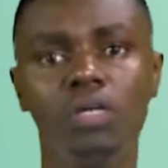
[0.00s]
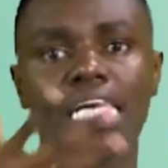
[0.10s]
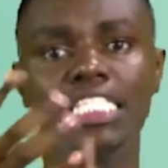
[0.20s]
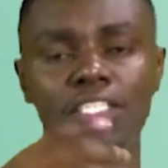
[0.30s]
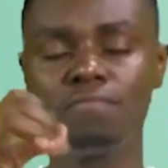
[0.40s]

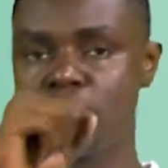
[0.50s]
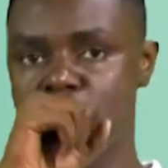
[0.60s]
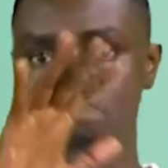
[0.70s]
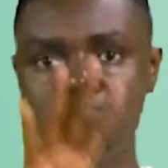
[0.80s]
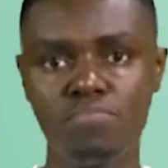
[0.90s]
live up to
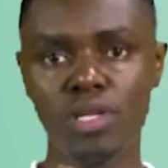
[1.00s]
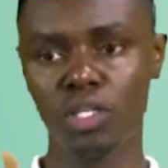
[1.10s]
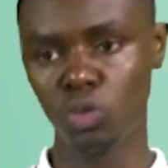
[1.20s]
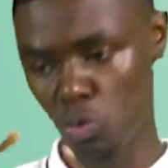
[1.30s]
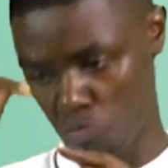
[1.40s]

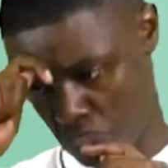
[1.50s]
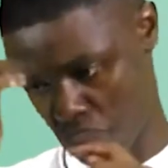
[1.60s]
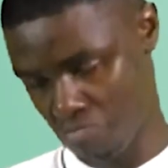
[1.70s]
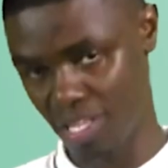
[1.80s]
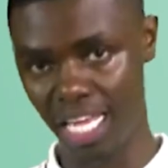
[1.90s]
commitment to
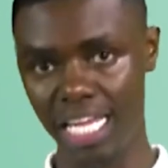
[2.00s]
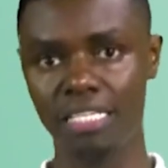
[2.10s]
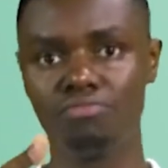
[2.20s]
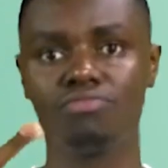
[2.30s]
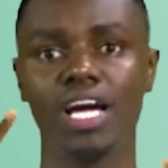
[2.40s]
courtesy and
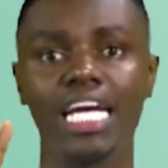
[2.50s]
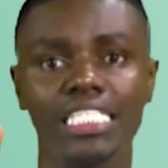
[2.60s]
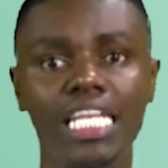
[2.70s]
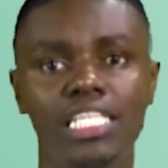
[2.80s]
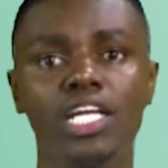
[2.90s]

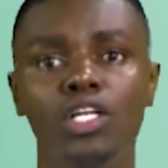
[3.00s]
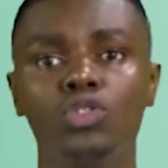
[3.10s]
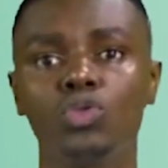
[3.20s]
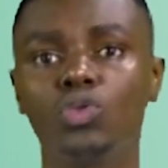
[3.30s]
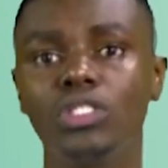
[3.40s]
excellence in
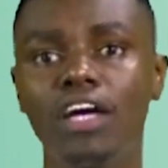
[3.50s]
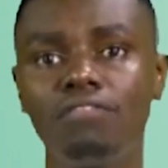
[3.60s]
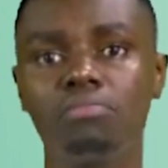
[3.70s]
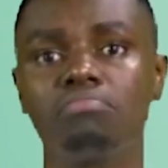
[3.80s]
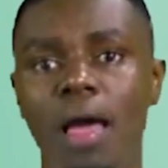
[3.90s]
service
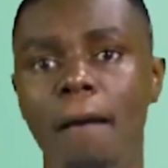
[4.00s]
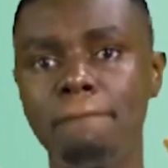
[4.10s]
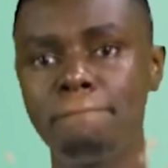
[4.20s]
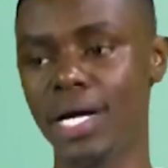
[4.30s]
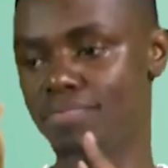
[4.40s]
delivery
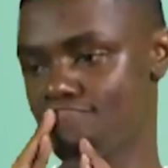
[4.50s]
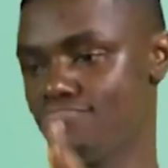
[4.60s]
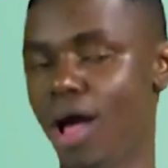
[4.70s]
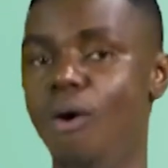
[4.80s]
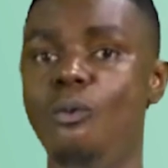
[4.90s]
should be
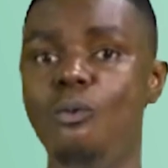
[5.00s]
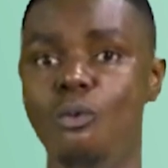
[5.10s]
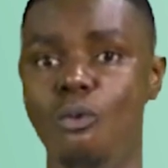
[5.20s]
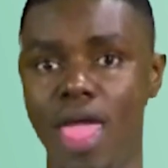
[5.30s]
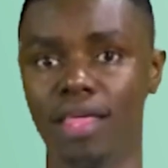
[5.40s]
reported
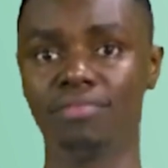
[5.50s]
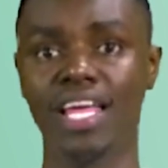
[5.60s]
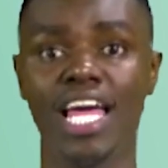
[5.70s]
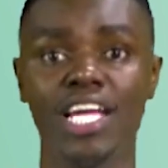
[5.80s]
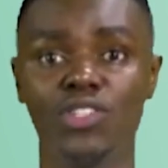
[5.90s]
to
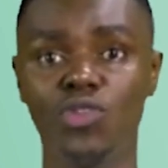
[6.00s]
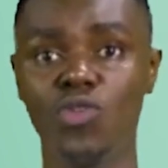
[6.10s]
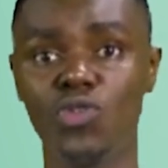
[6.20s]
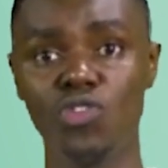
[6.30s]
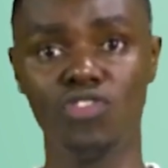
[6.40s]
the
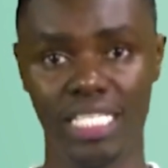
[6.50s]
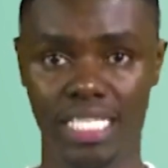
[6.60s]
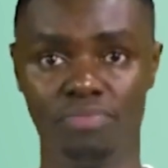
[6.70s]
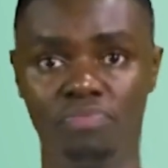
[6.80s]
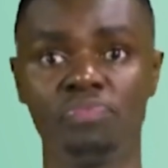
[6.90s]
Vice
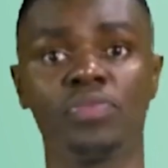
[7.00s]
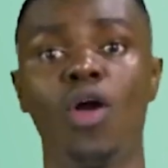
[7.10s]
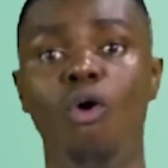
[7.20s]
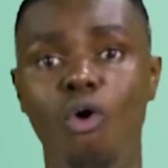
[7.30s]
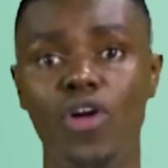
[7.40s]
Chancellor,
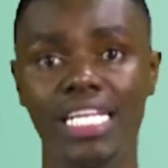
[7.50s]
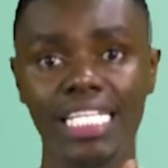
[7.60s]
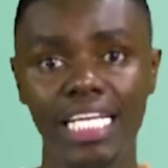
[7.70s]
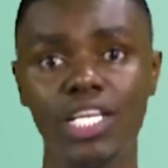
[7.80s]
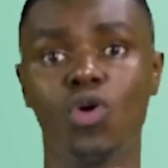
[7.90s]

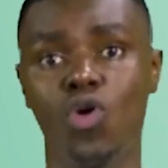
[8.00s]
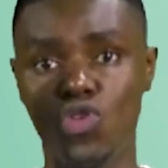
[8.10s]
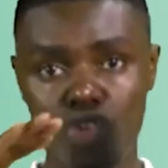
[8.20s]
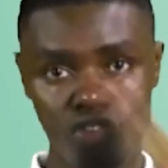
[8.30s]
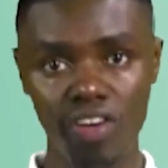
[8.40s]

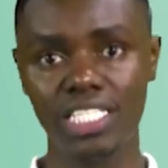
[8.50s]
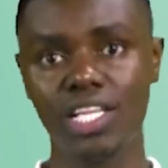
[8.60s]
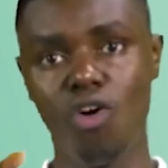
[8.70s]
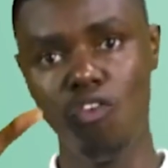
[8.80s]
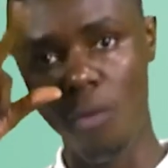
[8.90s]
Technical
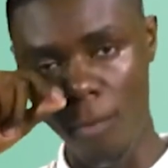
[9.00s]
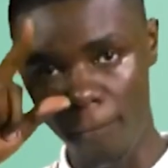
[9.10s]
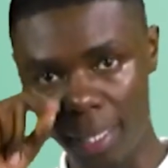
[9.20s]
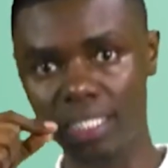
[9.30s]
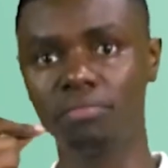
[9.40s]
University
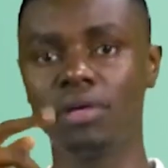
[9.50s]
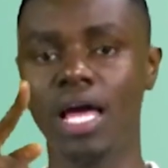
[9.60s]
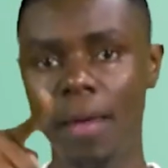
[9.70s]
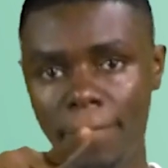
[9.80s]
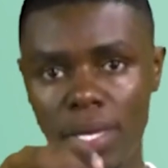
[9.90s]
of
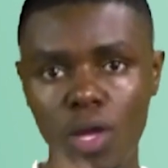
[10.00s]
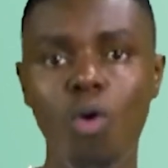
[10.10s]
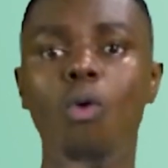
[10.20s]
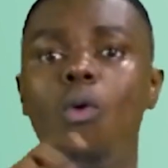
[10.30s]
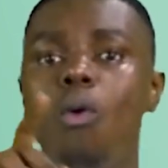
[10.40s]
Mombasa,
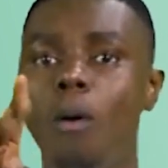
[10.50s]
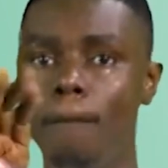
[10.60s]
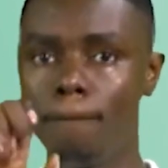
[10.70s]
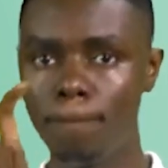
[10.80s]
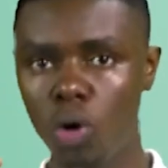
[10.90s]
P.O.
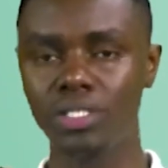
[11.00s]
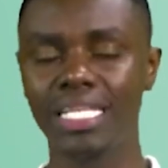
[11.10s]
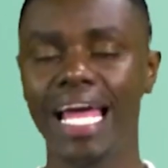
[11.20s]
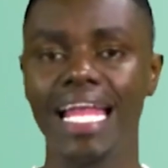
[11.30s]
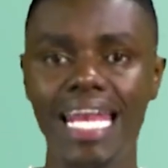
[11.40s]
Box